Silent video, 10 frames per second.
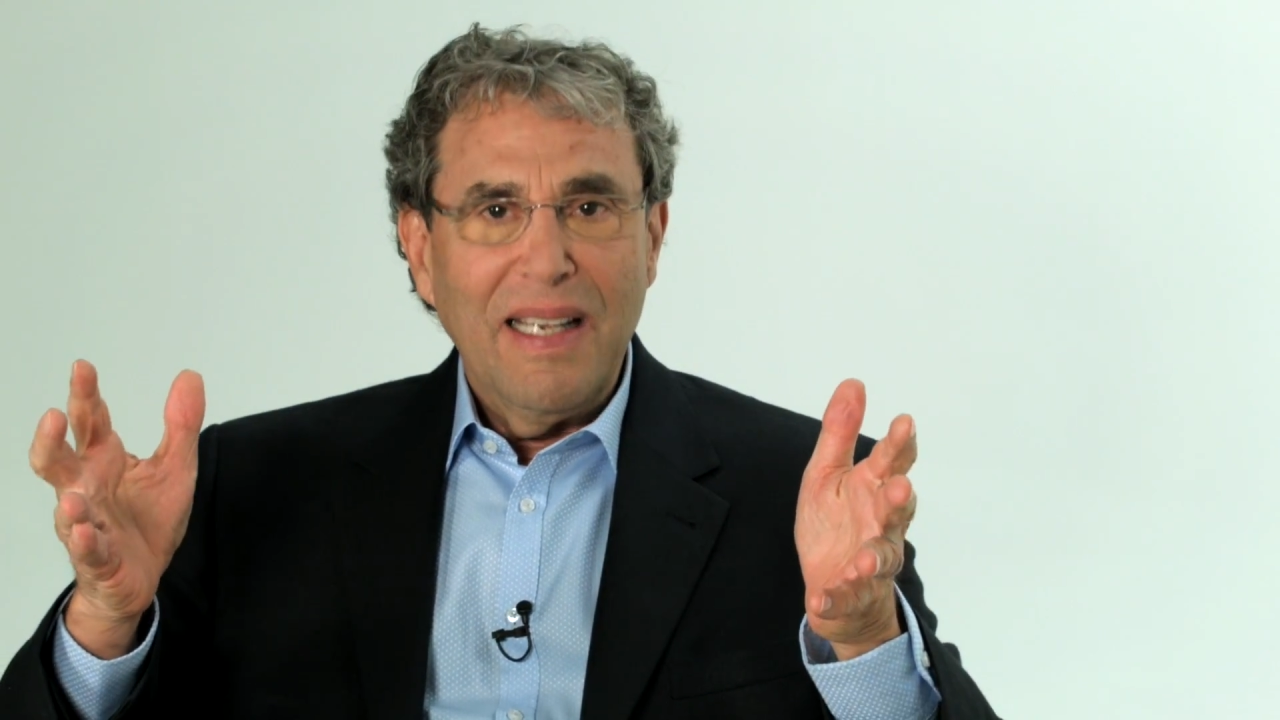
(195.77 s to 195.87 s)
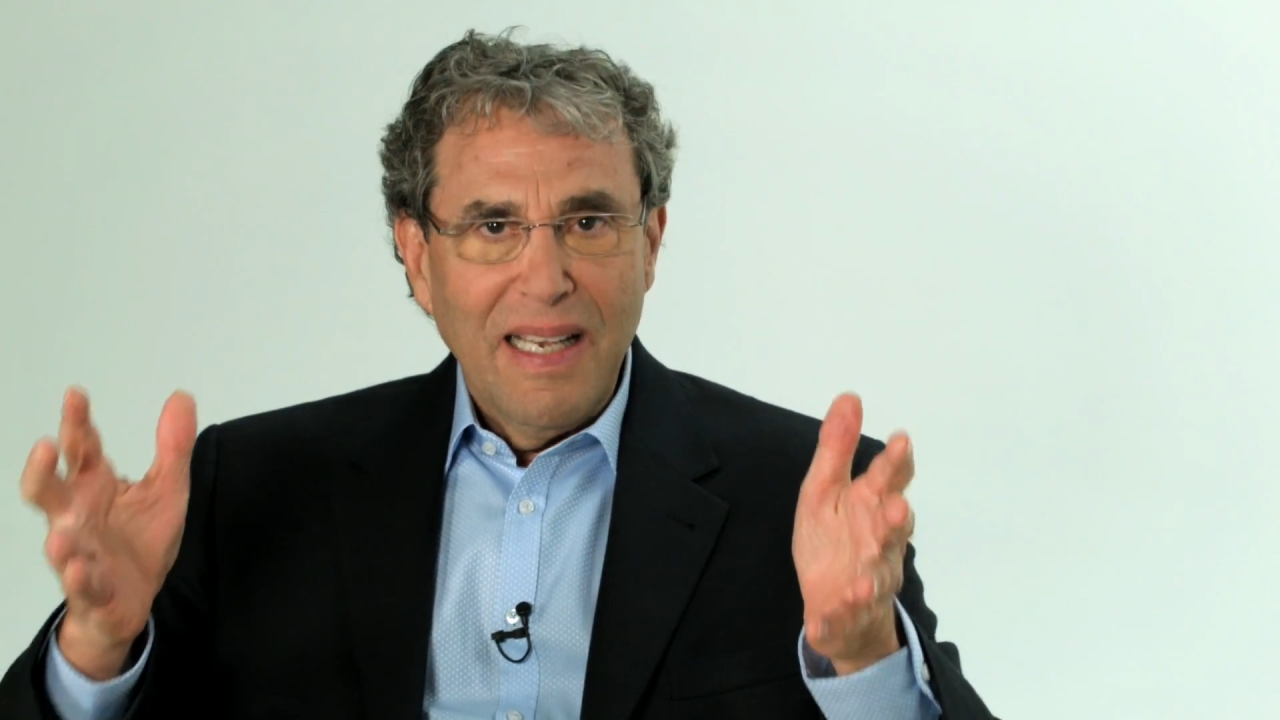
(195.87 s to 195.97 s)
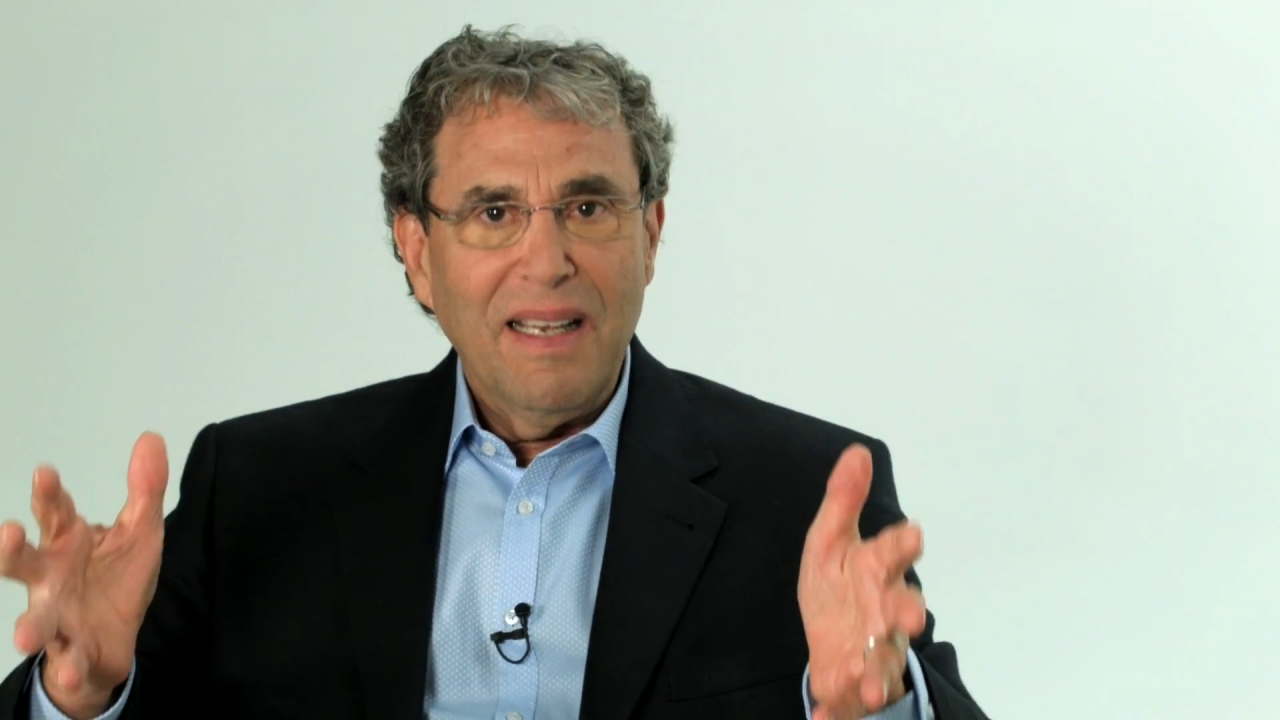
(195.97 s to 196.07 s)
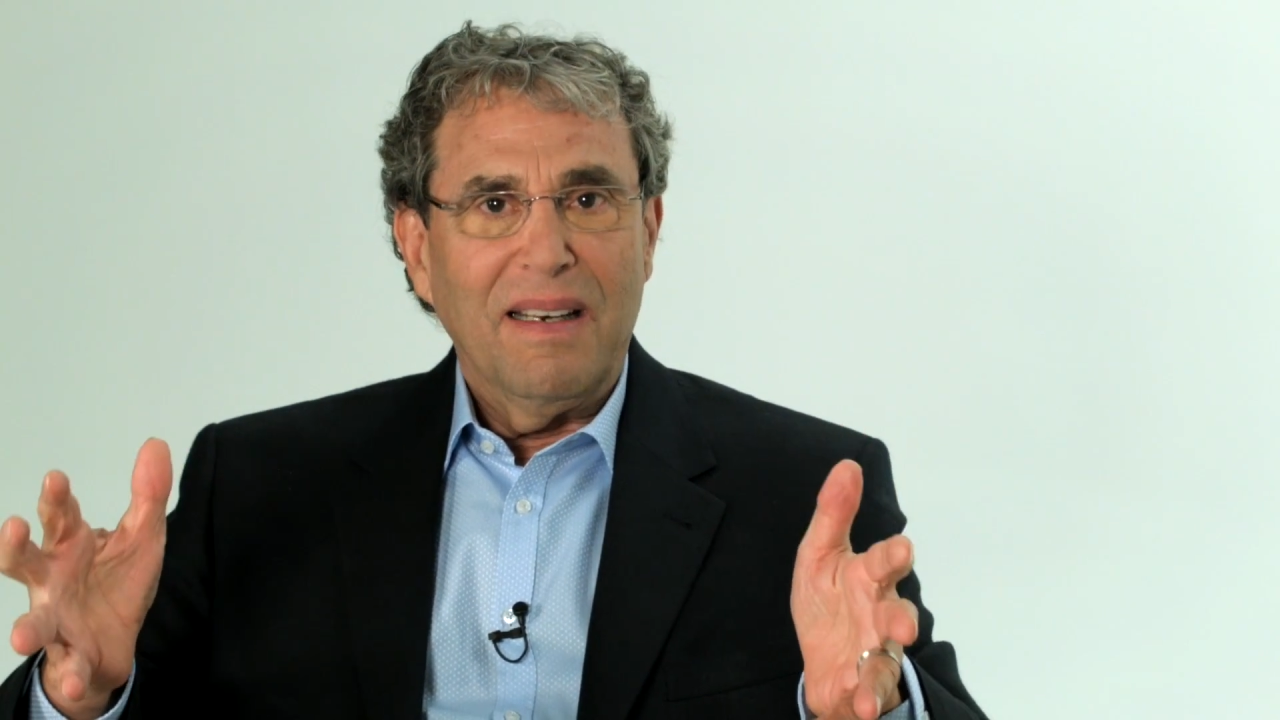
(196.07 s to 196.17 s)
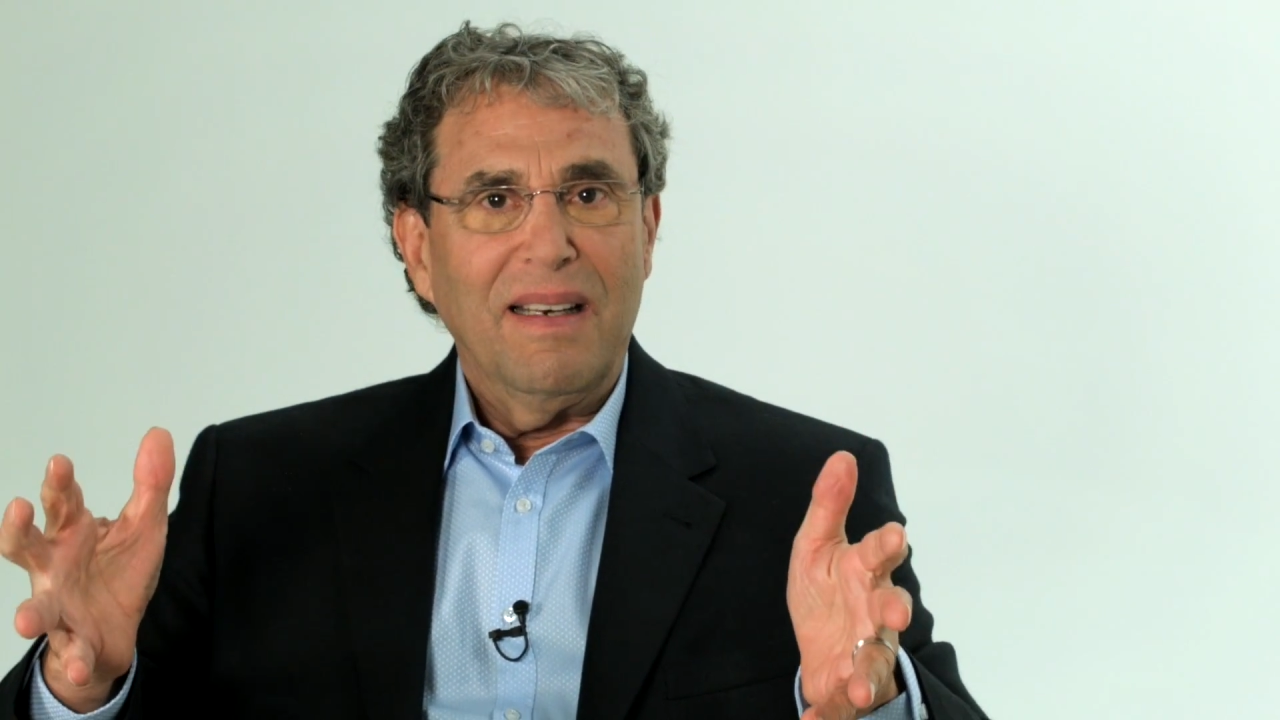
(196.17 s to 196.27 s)

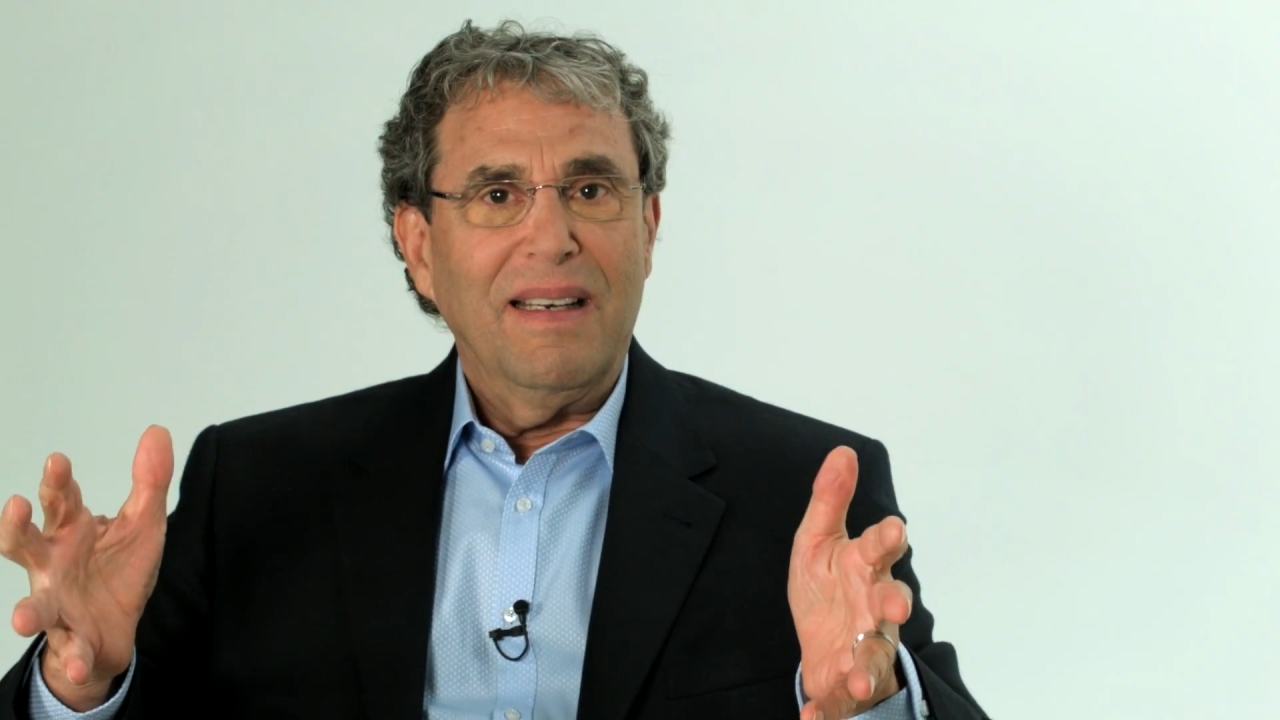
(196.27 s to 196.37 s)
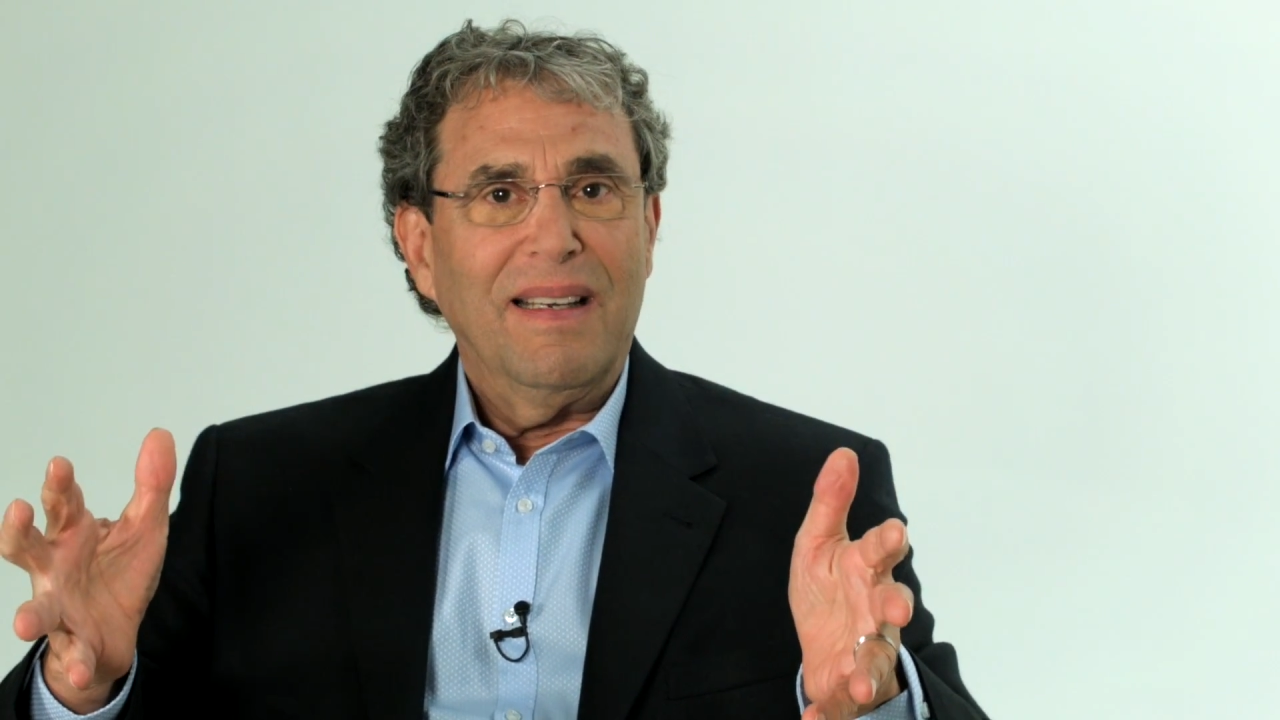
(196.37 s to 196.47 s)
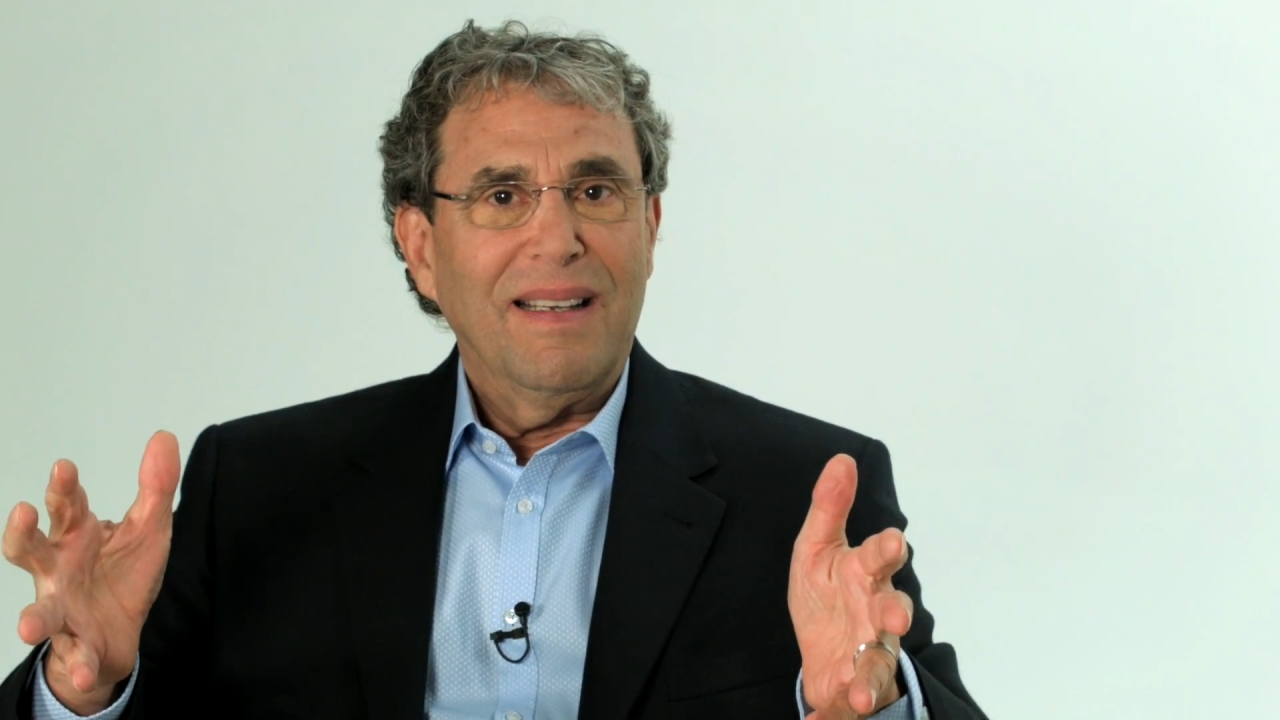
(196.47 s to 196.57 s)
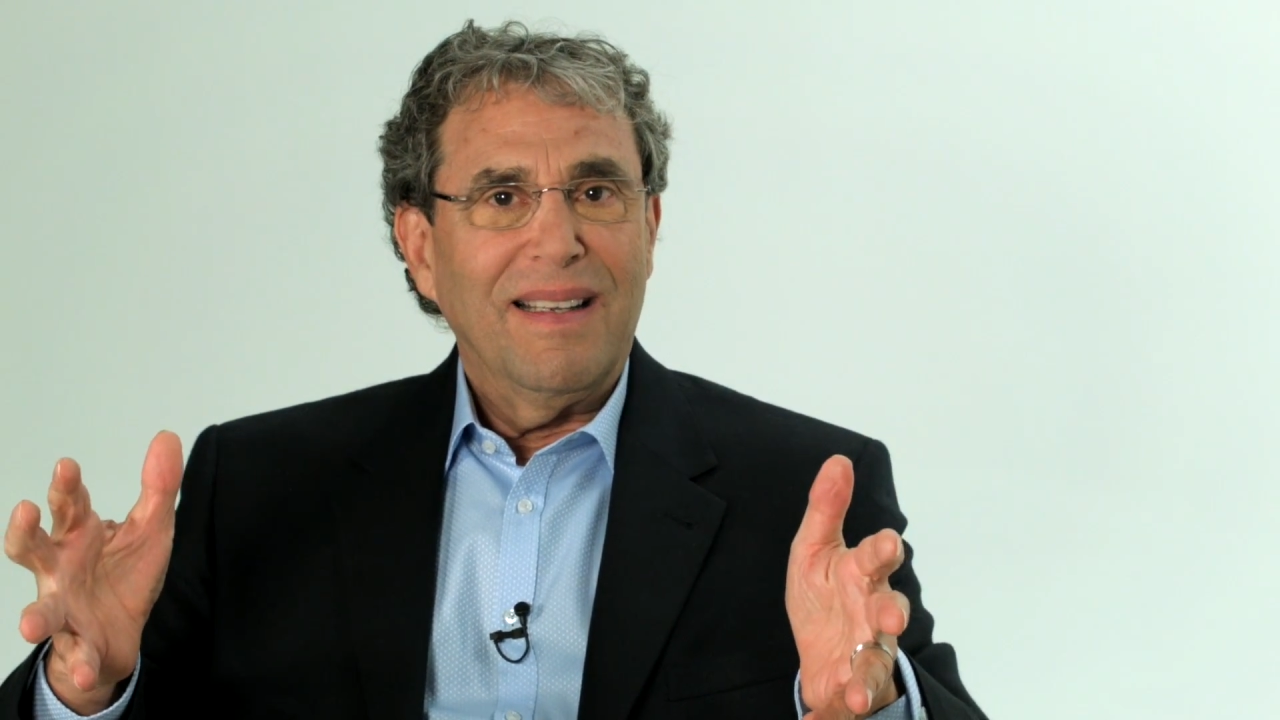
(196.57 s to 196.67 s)
in